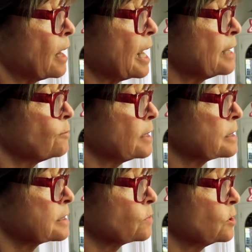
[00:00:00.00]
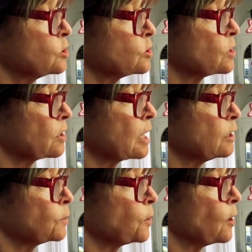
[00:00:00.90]
iris, which is the
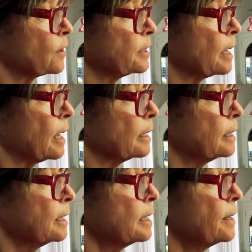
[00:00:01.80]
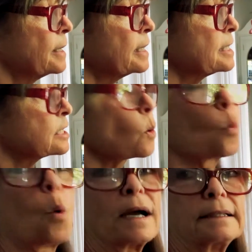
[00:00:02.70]
colored part of the eye, is
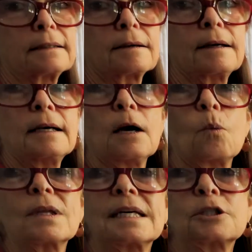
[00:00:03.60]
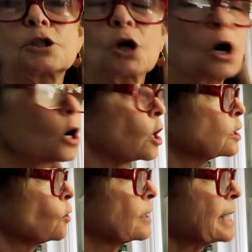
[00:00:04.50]
white. With a
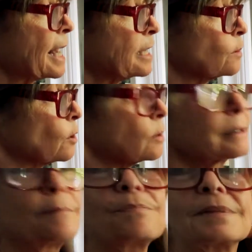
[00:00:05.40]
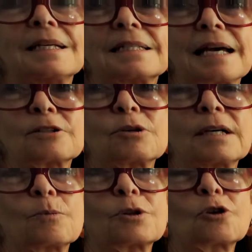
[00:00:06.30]
dog or an animal, it's
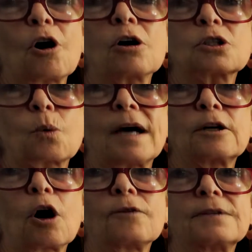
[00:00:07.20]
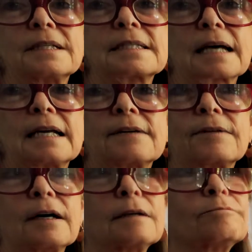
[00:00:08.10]
actually, with dogs quite often it's kind
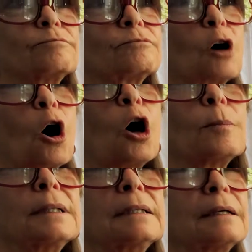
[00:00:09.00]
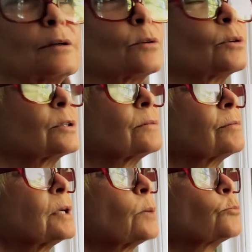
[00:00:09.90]
of almond or
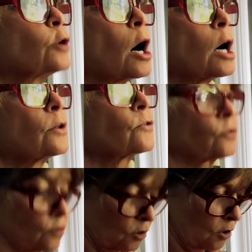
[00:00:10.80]
bronze,